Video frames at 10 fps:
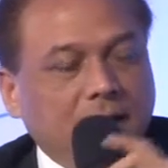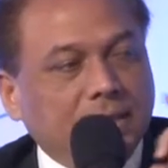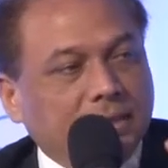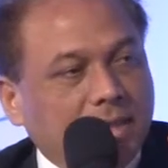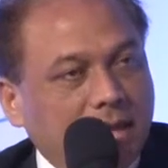I
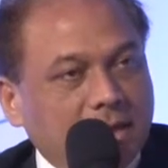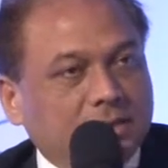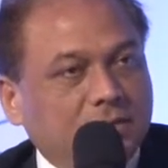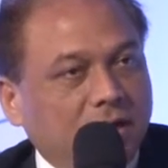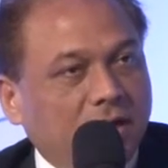think
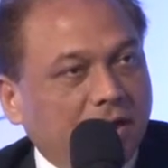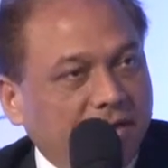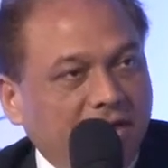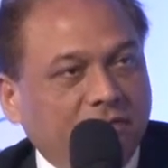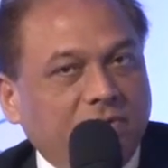that's
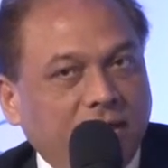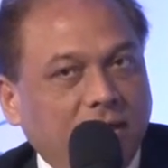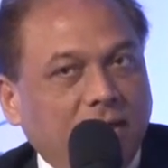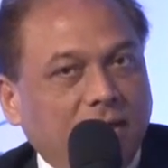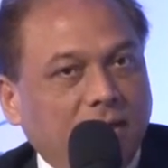
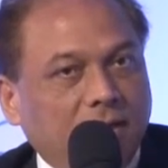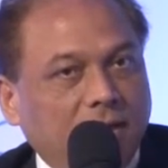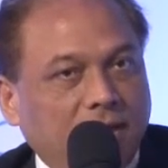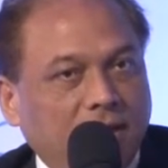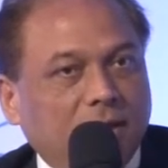definitely
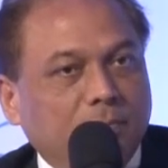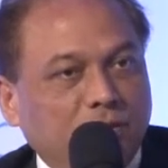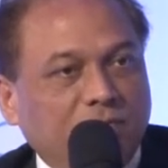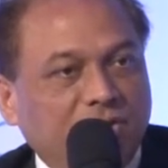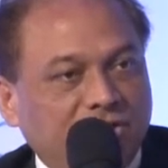an
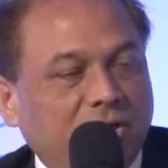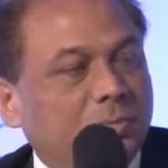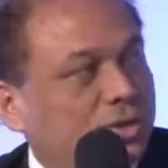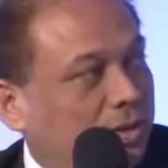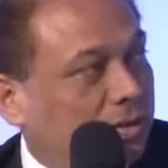element of
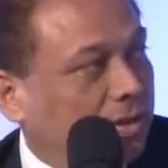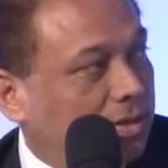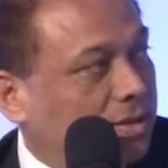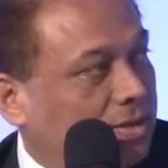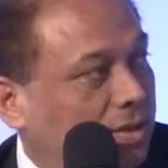disruption in
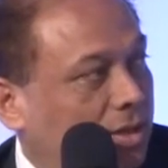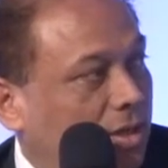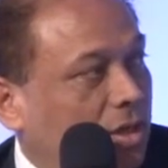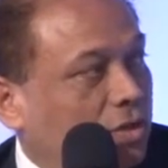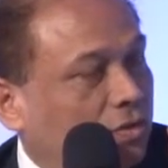this.
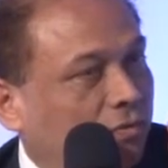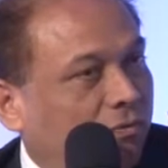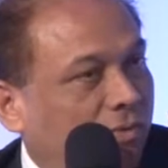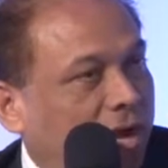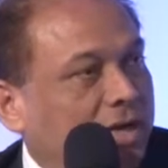So
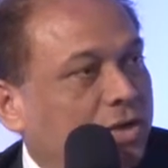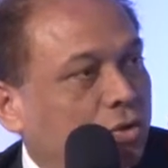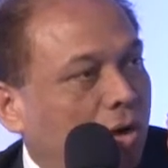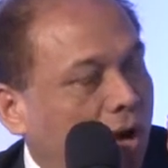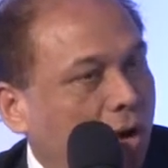find as
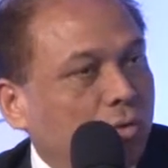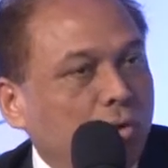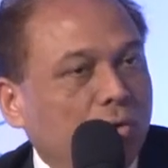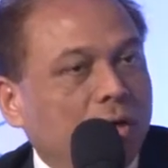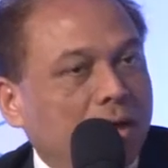to how
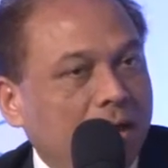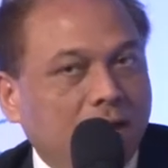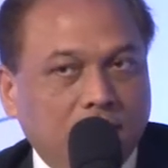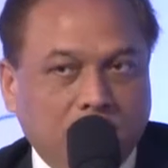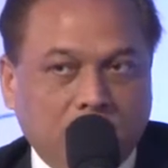you
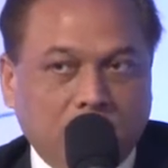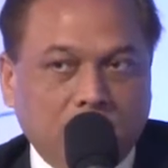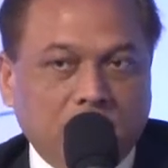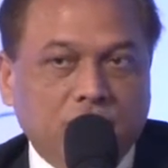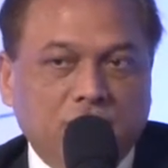can
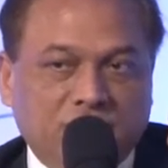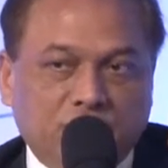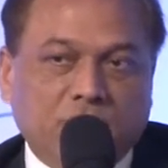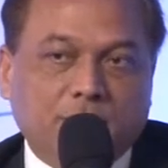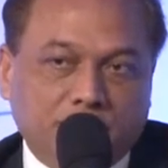
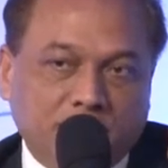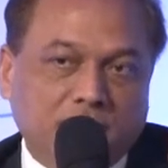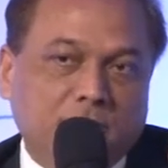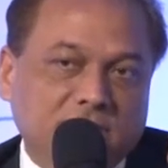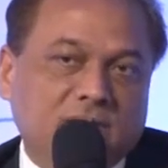disrupt
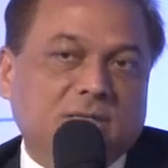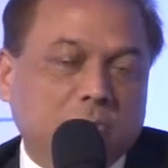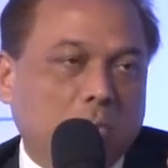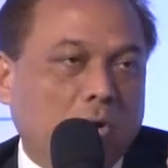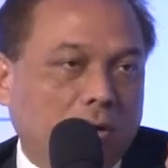the
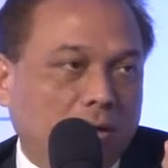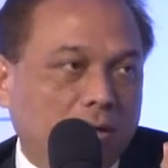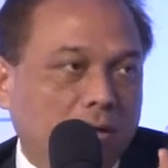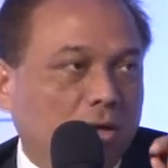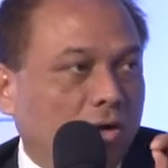business
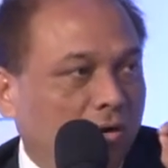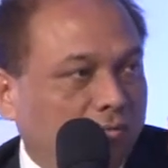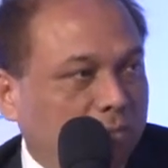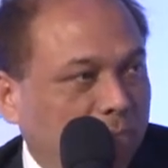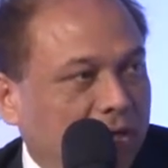model
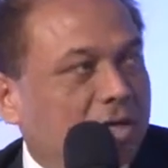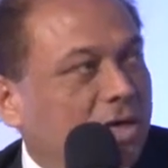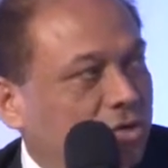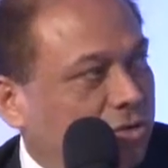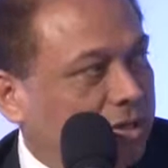of the bigger
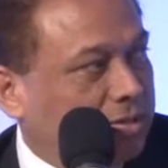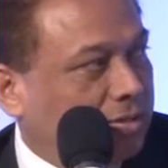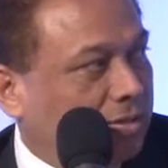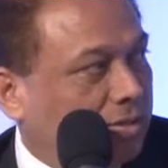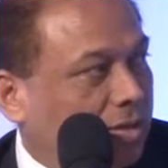countries,
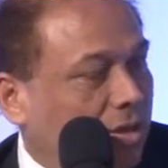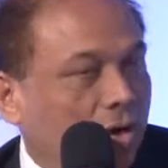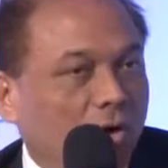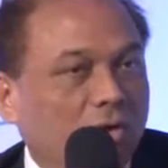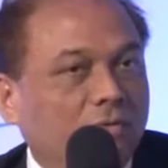
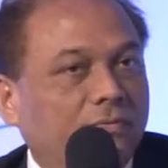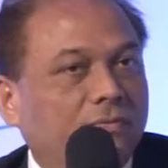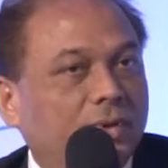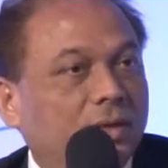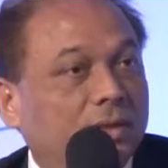of
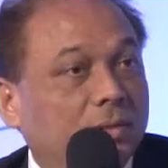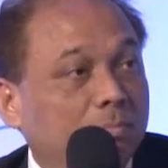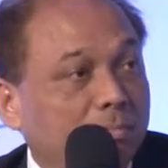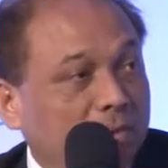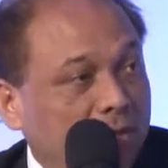
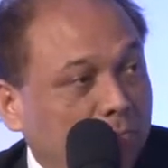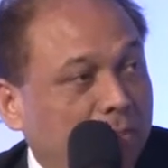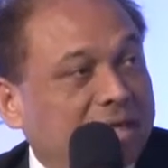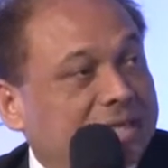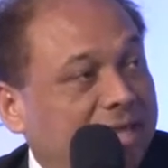the
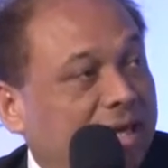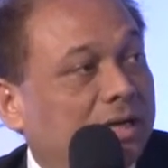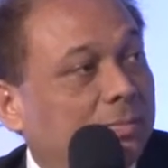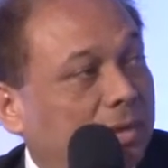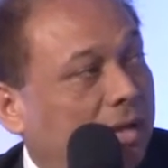big
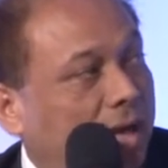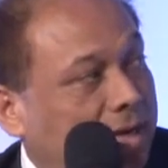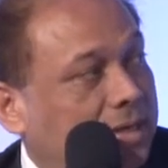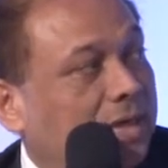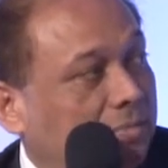scalable
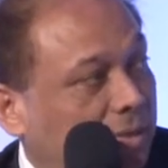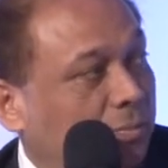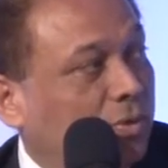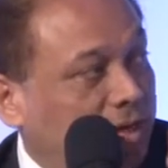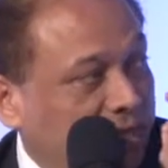IT and
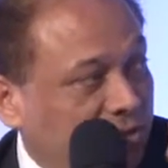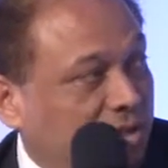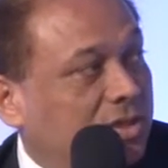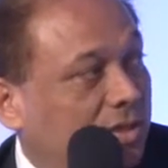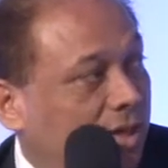BP that
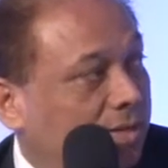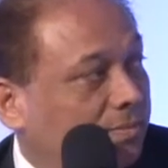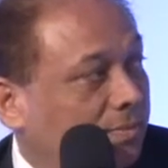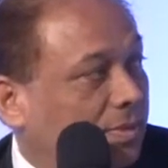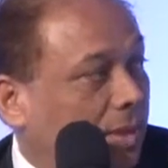exists today.
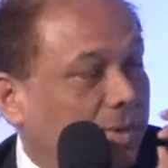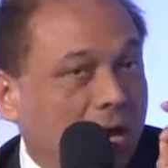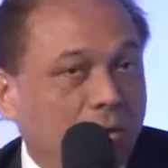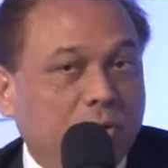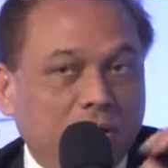I mean,
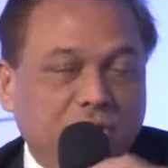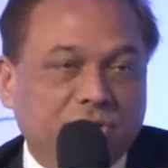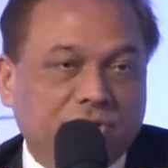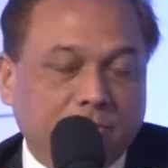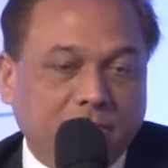how can you
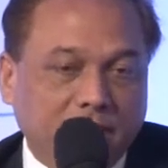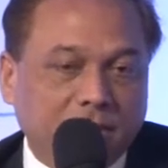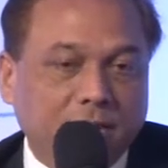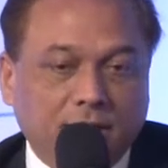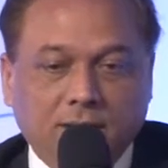disrupt
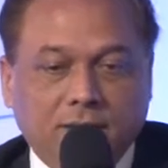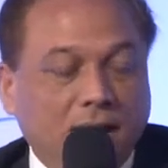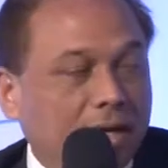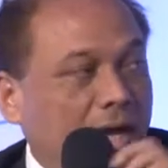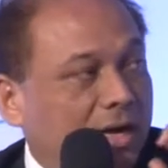that?
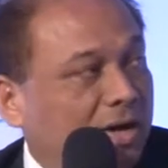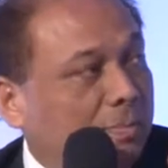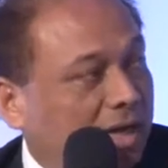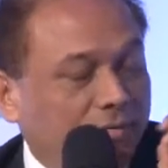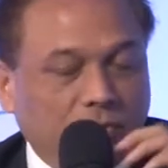I really
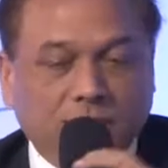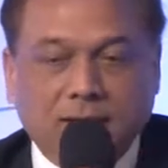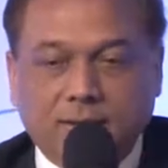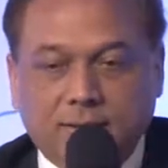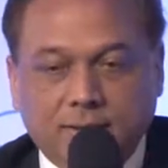believe you
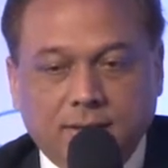can.